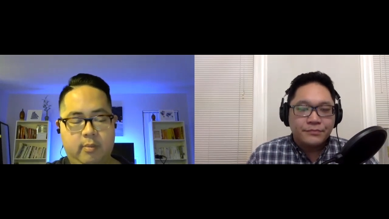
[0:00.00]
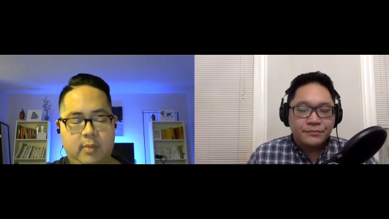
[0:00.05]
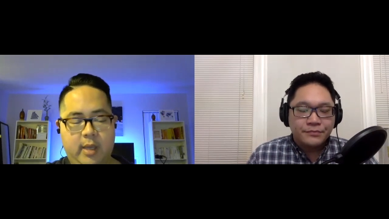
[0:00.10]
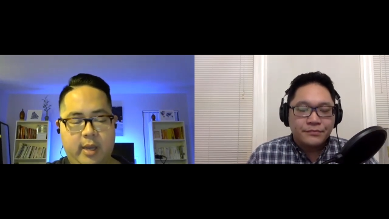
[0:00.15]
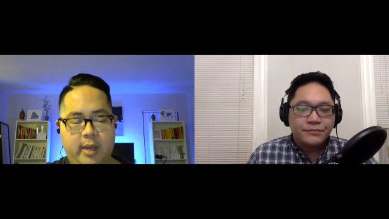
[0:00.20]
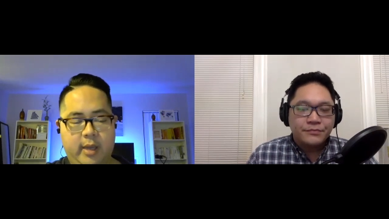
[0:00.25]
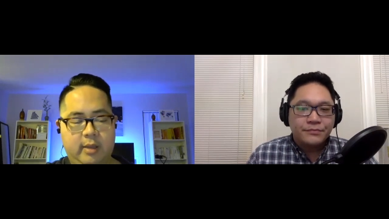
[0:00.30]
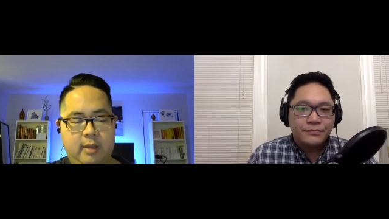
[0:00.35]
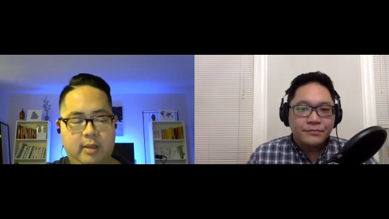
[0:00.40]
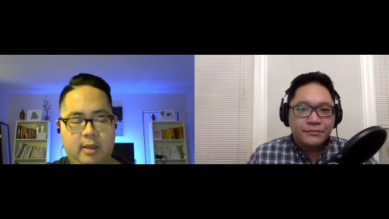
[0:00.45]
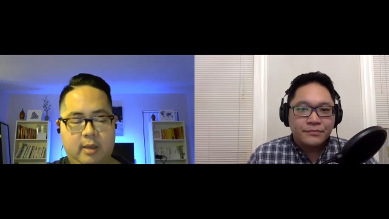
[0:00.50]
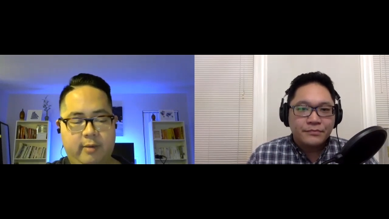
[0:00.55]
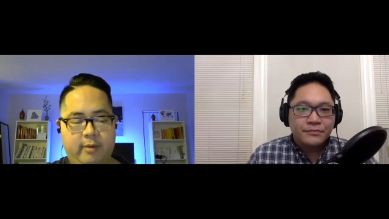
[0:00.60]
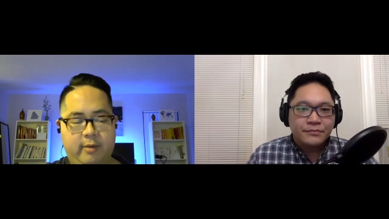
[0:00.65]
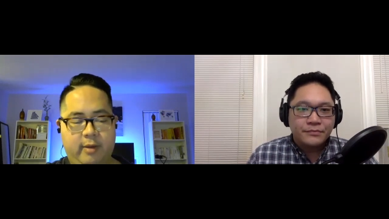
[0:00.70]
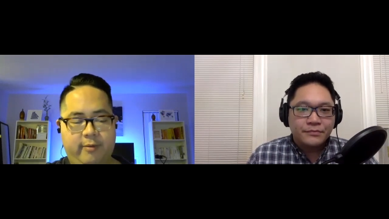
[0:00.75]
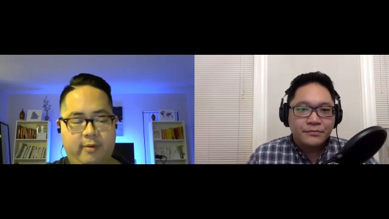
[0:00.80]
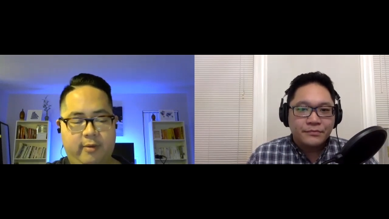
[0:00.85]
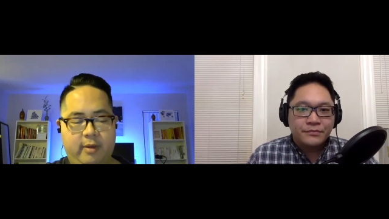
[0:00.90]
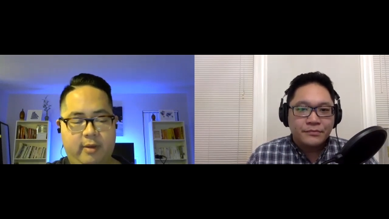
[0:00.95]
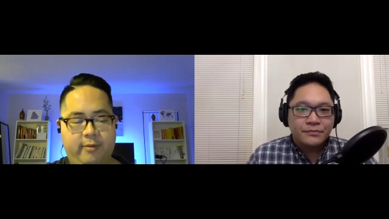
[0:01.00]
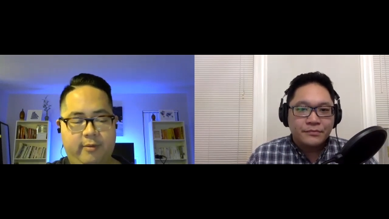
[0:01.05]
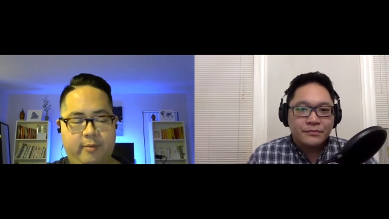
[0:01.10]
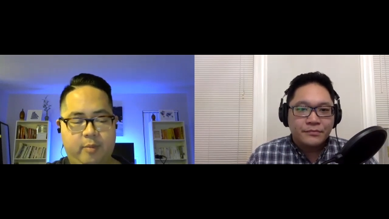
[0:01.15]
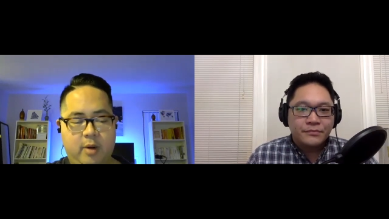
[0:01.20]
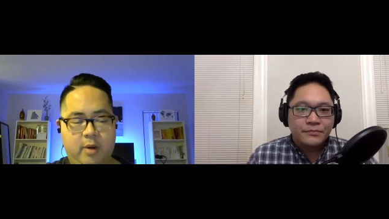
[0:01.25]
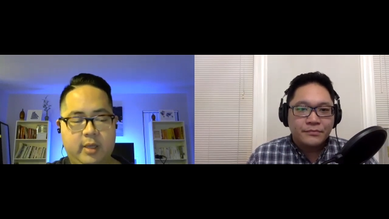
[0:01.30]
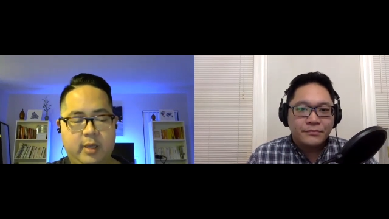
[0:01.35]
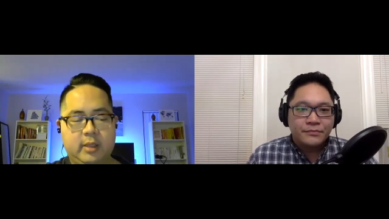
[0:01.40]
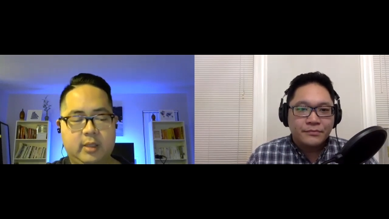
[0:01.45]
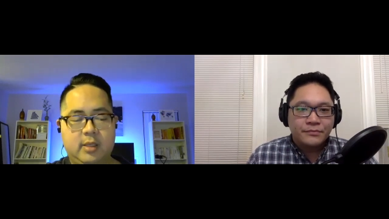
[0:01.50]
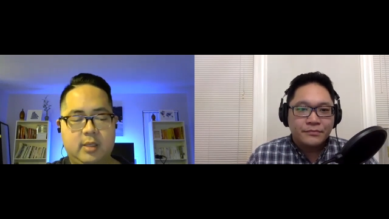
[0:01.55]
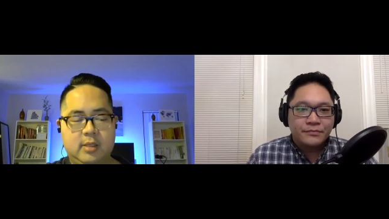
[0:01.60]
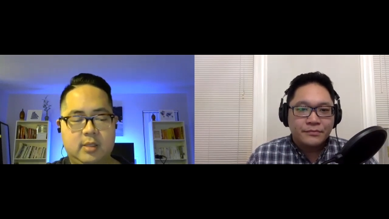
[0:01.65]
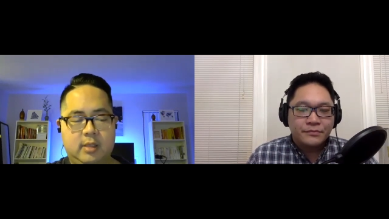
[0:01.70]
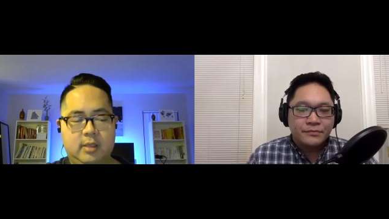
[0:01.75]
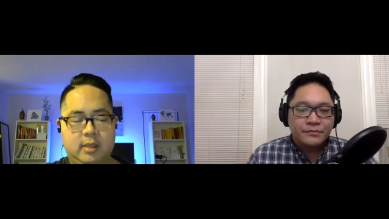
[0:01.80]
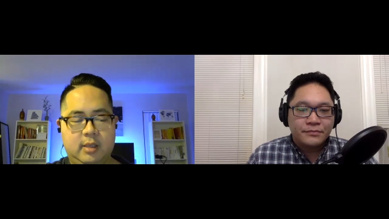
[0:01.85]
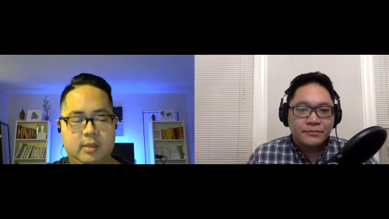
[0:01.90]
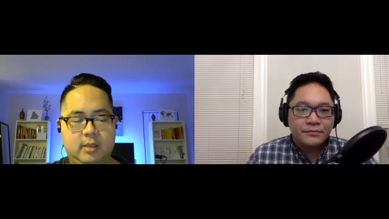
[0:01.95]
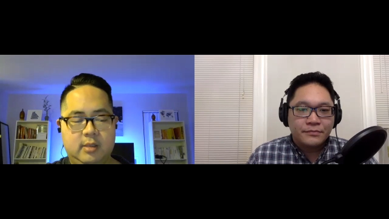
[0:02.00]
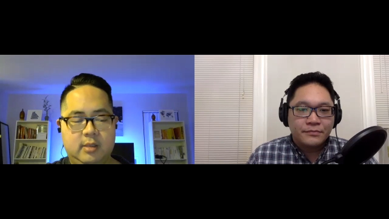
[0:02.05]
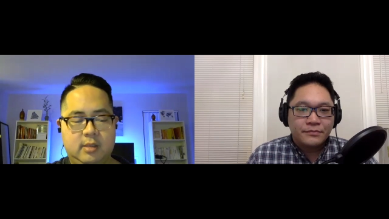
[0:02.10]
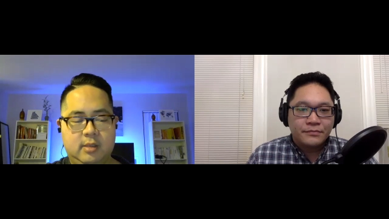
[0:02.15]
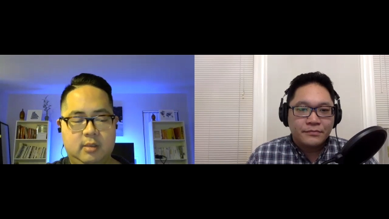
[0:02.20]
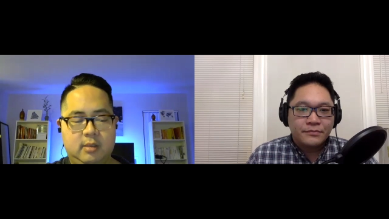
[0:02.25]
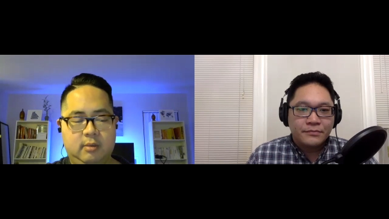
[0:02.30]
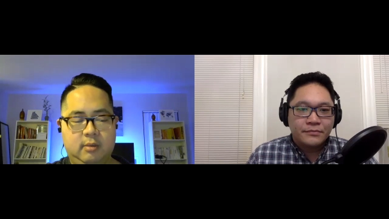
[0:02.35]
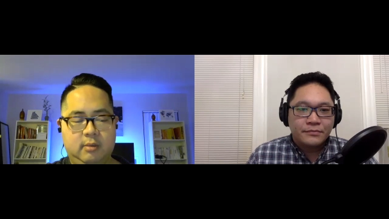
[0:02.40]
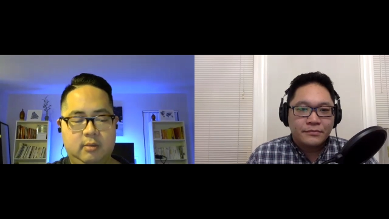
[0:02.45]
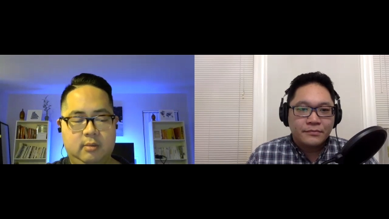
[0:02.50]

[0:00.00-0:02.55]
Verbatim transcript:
Speaker 1: yeah, I think if, if a product is, is,